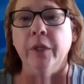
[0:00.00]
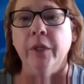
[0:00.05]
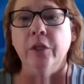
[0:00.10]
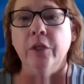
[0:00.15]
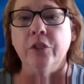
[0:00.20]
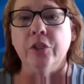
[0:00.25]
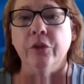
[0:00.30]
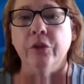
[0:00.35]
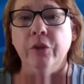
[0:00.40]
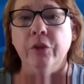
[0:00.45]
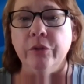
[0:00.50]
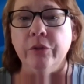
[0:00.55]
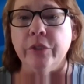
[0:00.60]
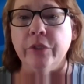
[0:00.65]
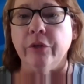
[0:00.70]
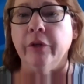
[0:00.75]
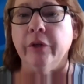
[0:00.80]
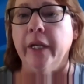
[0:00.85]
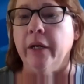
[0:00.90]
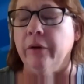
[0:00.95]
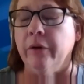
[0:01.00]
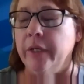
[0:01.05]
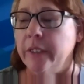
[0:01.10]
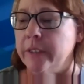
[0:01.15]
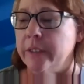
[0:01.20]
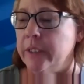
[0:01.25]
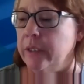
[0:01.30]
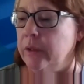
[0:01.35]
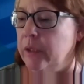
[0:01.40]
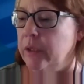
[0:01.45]
So those are
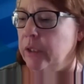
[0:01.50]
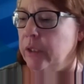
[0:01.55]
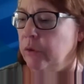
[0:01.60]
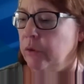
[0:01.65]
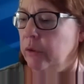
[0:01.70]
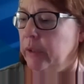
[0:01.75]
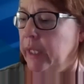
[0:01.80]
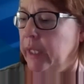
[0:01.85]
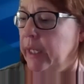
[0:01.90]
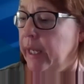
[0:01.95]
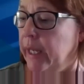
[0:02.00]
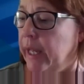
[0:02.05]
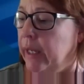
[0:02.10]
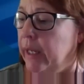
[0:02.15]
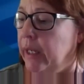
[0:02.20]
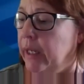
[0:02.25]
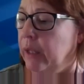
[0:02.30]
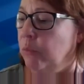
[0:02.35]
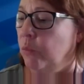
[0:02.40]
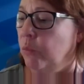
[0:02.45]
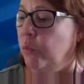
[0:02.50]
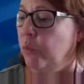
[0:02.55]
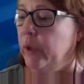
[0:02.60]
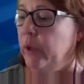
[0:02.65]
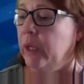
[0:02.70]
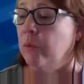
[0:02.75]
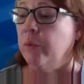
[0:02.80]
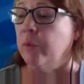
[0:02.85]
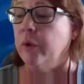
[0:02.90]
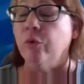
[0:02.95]
areas that they're looking at, and
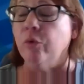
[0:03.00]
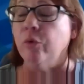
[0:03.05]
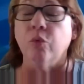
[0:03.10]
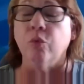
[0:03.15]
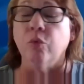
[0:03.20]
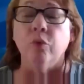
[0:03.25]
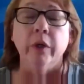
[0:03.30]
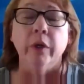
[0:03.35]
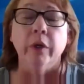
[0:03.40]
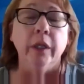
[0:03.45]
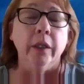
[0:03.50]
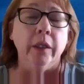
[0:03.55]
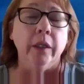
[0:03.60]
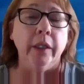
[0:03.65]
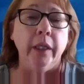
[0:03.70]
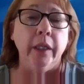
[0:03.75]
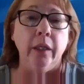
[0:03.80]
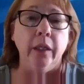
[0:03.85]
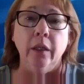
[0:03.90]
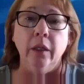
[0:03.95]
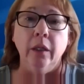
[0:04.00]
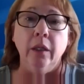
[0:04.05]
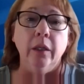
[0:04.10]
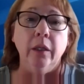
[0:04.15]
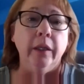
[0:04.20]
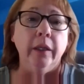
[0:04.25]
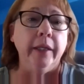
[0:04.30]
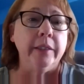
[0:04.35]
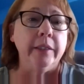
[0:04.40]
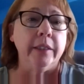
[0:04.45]
we would really
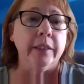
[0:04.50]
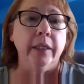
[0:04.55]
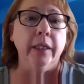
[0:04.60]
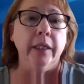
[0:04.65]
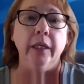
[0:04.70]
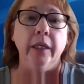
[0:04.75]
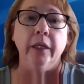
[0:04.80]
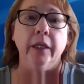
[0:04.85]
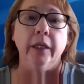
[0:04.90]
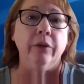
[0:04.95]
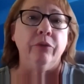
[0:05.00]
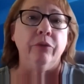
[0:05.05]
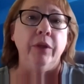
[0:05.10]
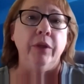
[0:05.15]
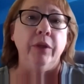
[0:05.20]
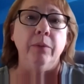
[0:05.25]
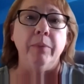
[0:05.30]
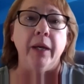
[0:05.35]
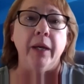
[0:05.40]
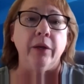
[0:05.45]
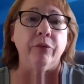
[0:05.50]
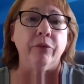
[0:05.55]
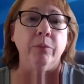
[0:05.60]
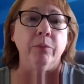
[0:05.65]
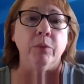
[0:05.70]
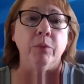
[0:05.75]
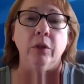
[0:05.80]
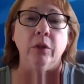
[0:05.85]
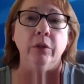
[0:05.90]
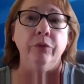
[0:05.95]
like to get
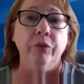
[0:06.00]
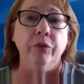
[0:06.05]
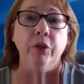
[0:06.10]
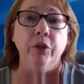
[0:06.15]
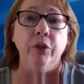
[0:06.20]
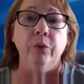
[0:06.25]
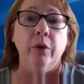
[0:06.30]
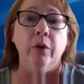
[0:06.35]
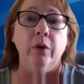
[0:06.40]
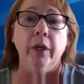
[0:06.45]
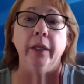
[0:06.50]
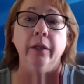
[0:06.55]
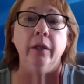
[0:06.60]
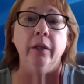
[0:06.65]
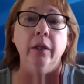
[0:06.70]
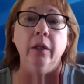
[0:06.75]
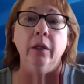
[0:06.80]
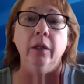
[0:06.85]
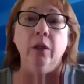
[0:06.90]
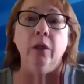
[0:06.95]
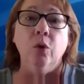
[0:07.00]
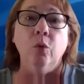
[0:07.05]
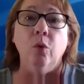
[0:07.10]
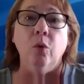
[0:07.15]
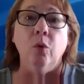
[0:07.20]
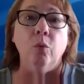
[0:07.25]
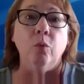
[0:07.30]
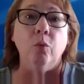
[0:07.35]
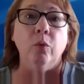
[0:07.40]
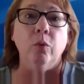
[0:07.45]
feedback from all of you on
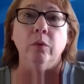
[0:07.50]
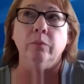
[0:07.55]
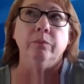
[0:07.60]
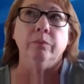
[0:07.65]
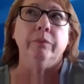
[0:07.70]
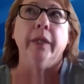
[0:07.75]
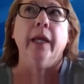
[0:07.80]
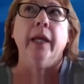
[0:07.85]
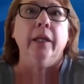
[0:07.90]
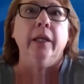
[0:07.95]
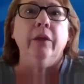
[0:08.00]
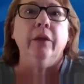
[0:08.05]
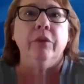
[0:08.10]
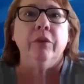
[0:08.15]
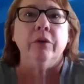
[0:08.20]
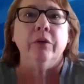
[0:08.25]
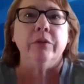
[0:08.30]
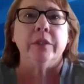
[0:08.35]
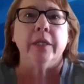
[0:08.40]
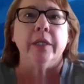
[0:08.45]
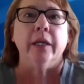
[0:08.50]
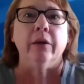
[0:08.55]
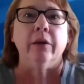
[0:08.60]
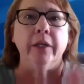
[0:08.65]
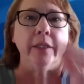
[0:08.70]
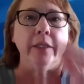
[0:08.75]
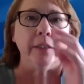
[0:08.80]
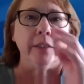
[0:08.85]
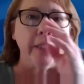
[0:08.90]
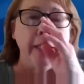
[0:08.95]
any of those
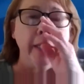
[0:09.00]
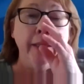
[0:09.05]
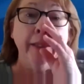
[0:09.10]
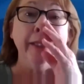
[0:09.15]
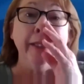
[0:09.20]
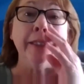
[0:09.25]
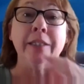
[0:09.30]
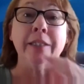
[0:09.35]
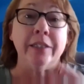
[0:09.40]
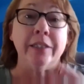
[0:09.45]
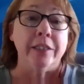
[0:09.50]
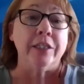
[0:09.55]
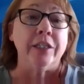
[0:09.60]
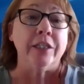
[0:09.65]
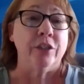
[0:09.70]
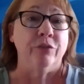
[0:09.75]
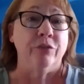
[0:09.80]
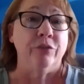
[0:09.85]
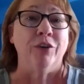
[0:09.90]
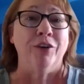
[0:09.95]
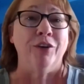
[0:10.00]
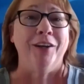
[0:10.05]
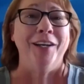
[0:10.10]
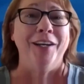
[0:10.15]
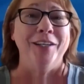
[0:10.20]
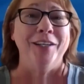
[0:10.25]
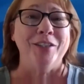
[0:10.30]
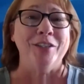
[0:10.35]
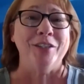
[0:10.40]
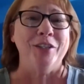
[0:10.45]
areas. And this is just
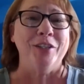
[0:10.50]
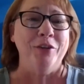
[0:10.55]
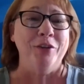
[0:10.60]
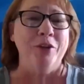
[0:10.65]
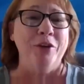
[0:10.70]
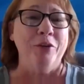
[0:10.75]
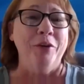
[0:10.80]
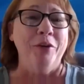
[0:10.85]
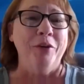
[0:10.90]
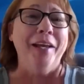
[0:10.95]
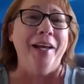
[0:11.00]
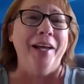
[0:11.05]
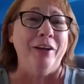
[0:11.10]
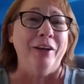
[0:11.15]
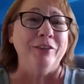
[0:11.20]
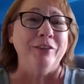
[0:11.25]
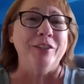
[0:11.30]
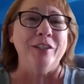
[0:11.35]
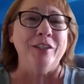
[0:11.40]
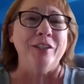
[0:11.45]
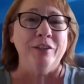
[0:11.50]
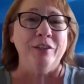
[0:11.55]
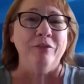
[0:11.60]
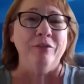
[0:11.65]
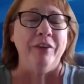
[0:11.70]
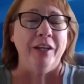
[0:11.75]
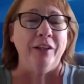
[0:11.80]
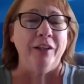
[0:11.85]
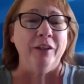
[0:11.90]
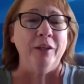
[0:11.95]
for us to know how to
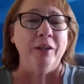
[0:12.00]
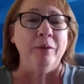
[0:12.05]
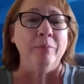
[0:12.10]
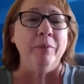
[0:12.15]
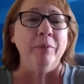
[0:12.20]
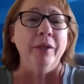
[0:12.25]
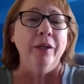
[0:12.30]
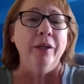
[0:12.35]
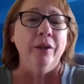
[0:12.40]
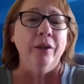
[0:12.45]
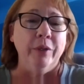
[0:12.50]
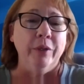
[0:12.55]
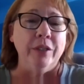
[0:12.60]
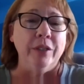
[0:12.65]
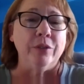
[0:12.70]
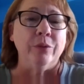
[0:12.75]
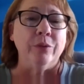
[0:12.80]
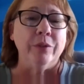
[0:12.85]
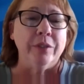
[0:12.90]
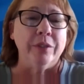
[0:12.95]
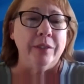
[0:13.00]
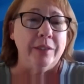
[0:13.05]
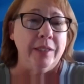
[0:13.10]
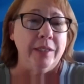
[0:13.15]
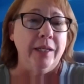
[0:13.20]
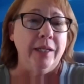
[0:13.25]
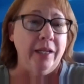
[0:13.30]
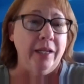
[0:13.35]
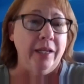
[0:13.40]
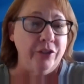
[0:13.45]
develop
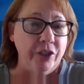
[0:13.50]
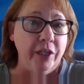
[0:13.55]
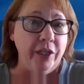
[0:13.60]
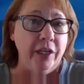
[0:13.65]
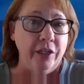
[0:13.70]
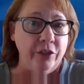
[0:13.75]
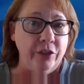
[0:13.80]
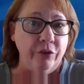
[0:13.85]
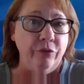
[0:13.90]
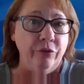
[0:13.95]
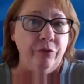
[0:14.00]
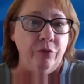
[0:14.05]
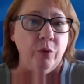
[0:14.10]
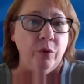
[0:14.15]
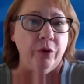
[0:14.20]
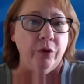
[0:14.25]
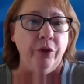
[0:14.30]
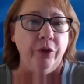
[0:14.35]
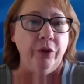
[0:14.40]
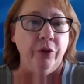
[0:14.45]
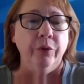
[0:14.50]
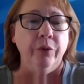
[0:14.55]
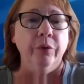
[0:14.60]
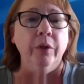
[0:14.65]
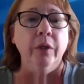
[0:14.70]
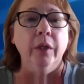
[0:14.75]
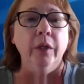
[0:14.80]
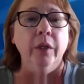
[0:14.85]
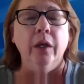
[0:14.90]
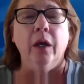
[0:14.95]
resources and education for
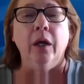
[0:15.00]
you.